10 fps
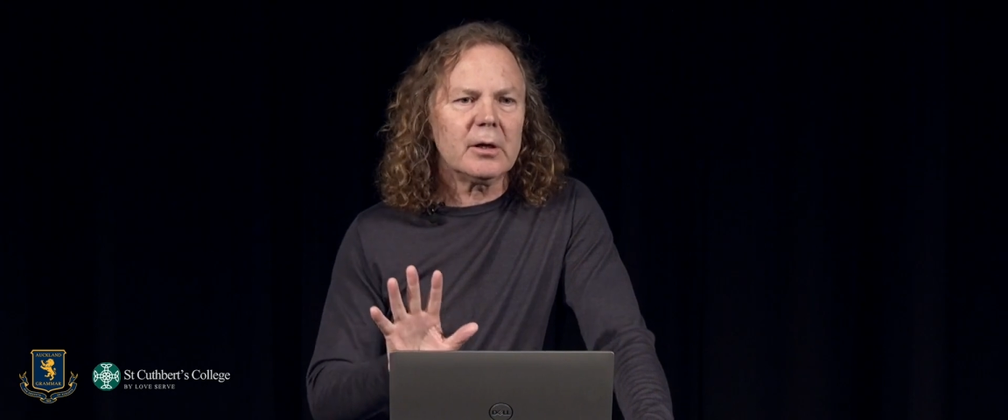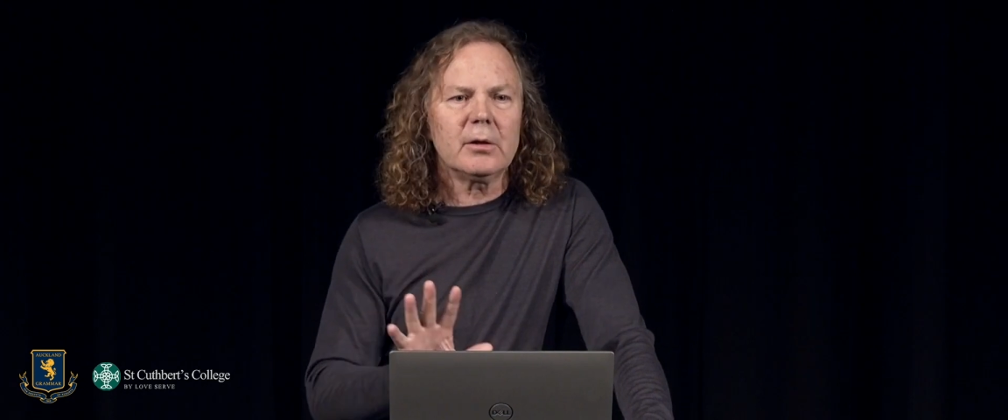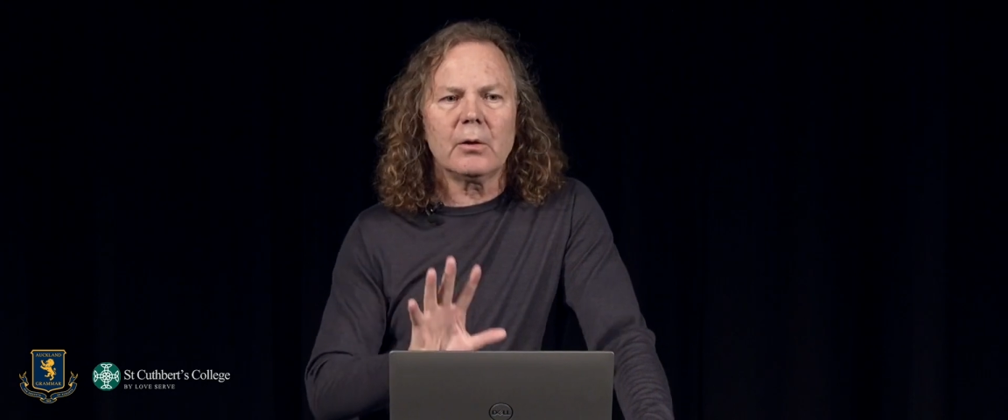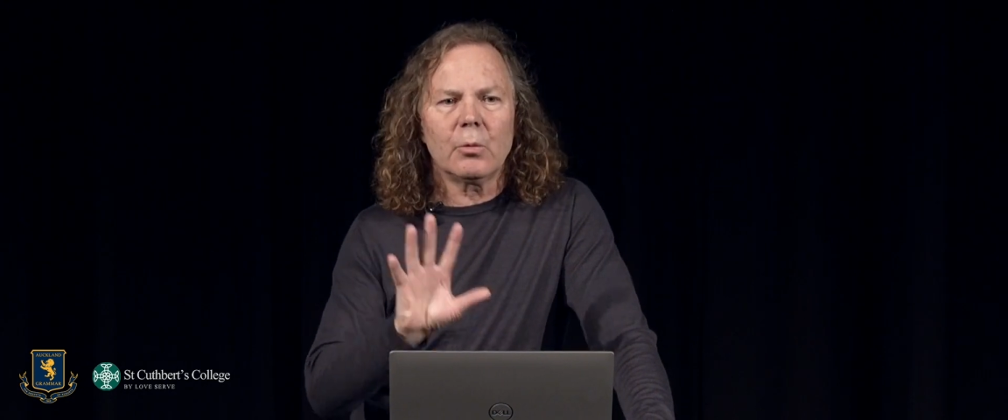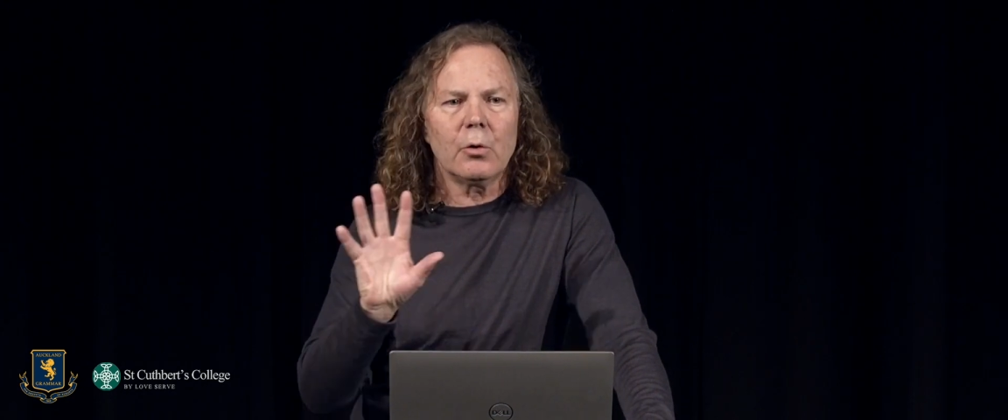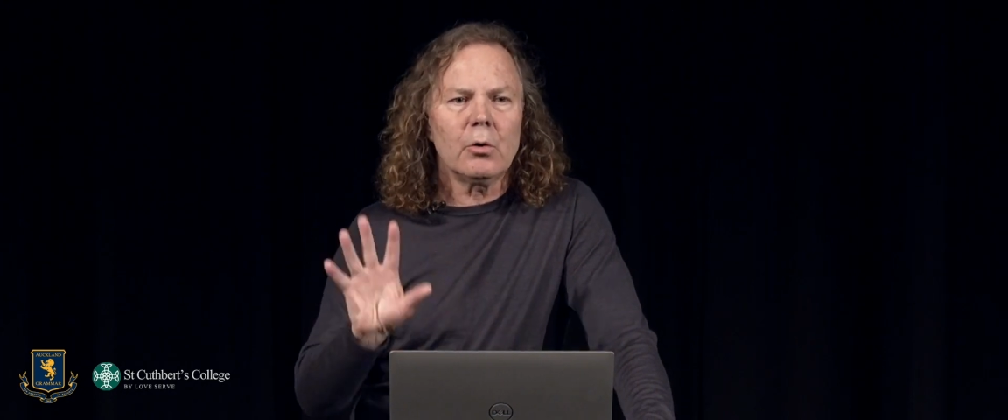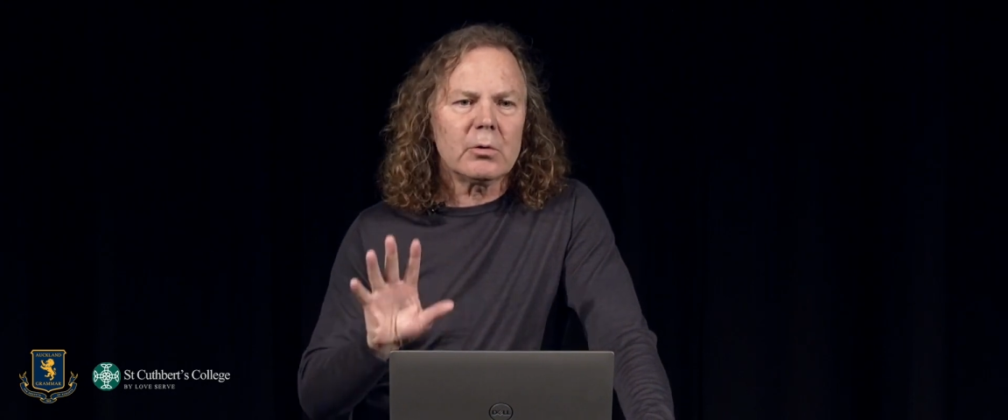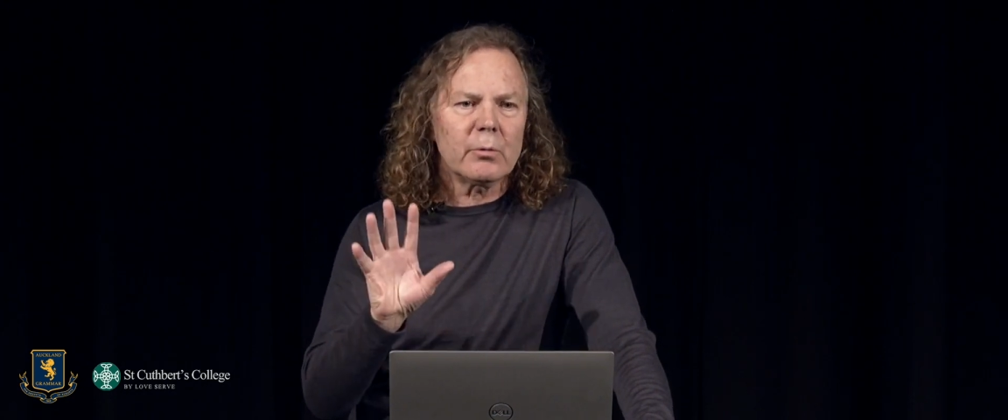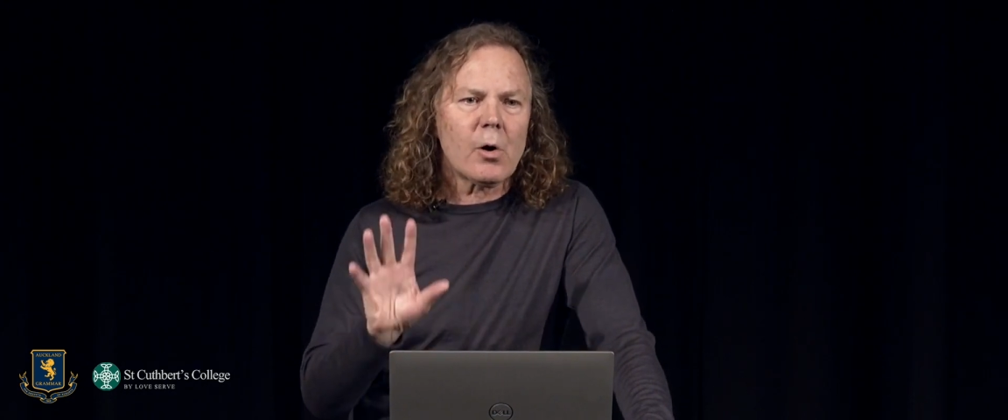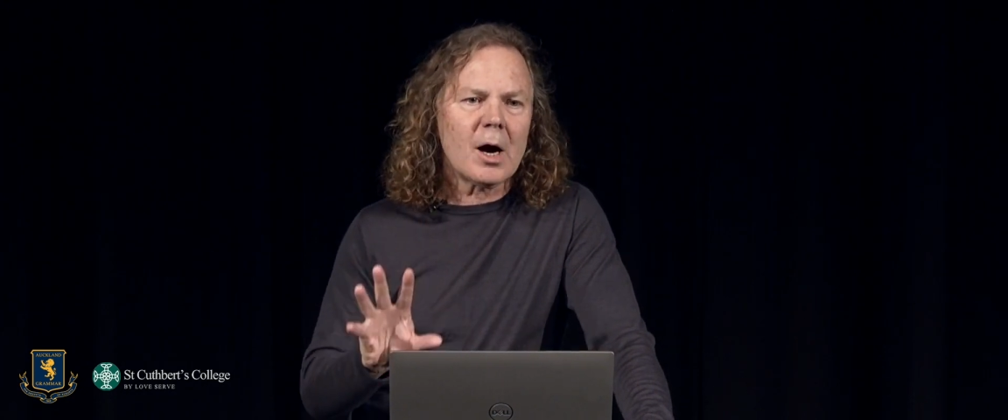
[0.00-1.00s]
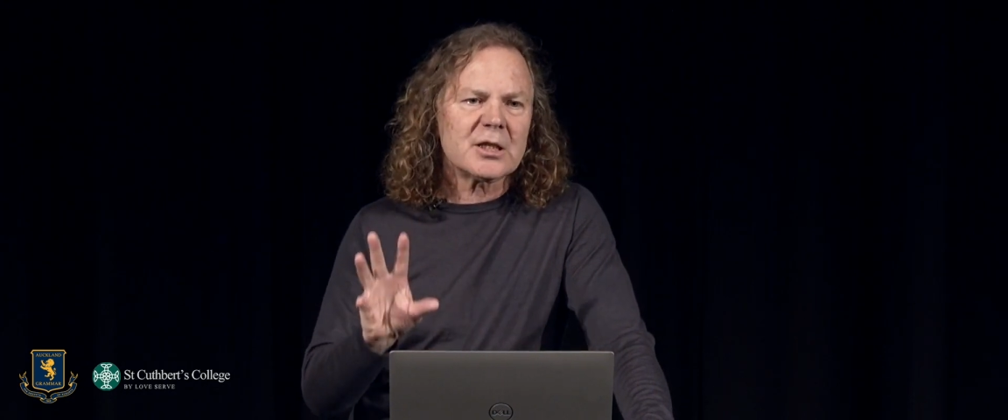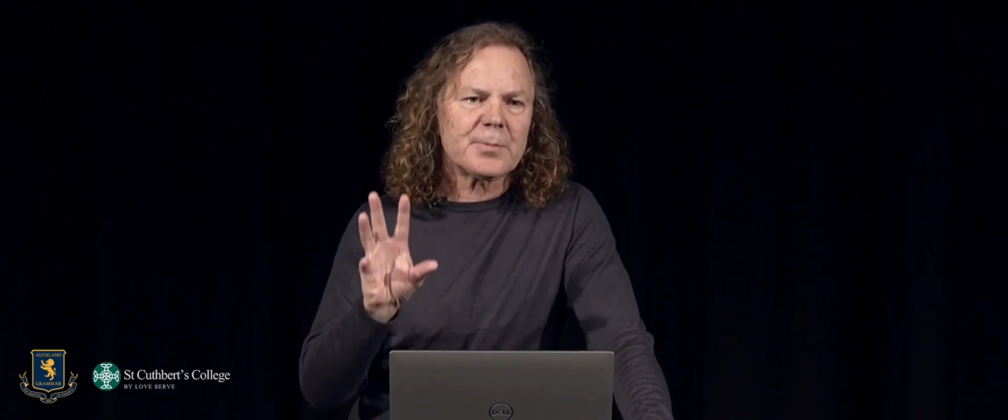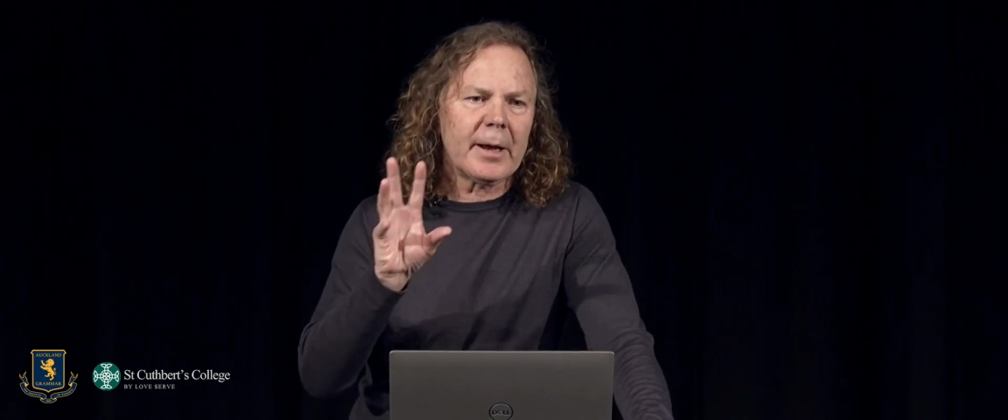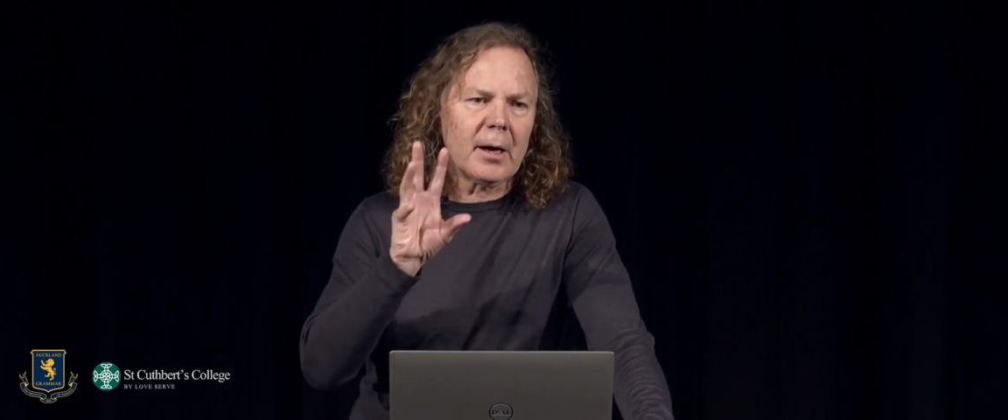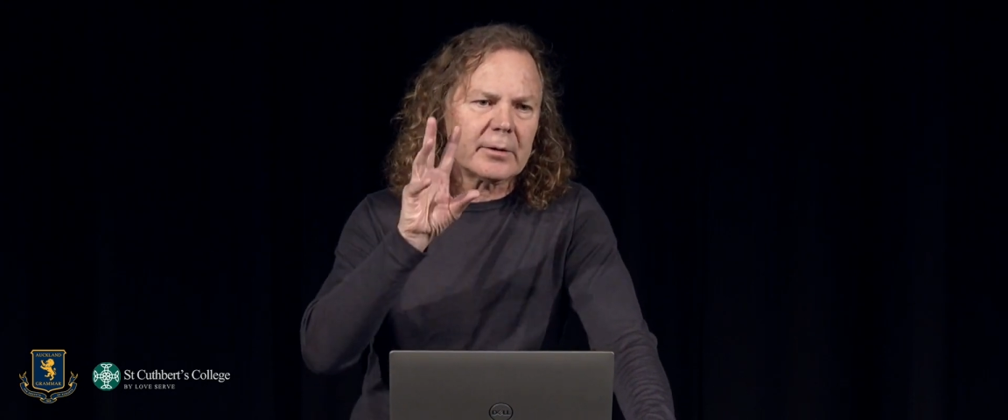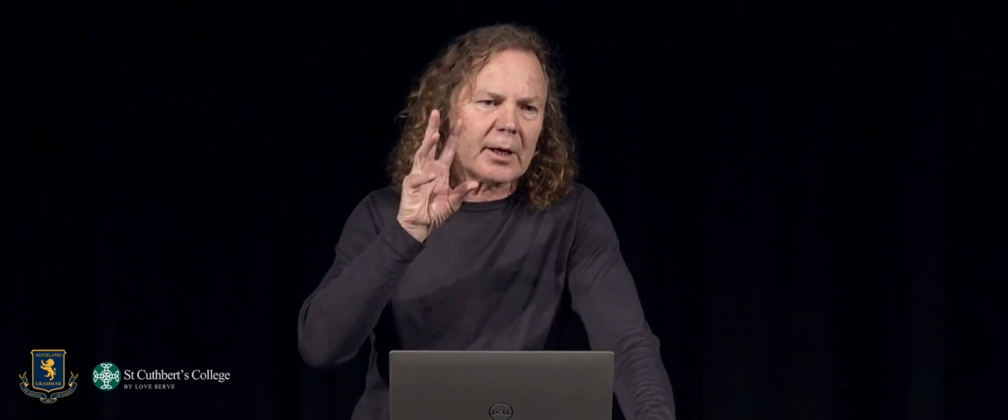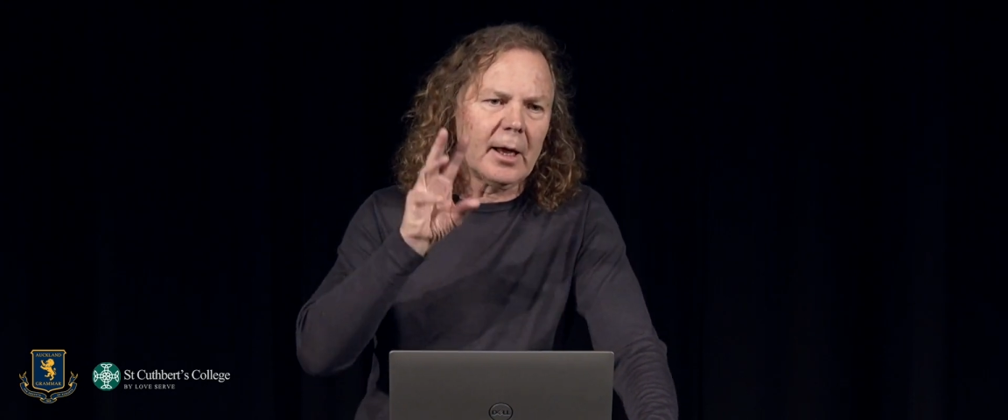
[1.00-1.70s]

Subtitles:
in the world of wireless power,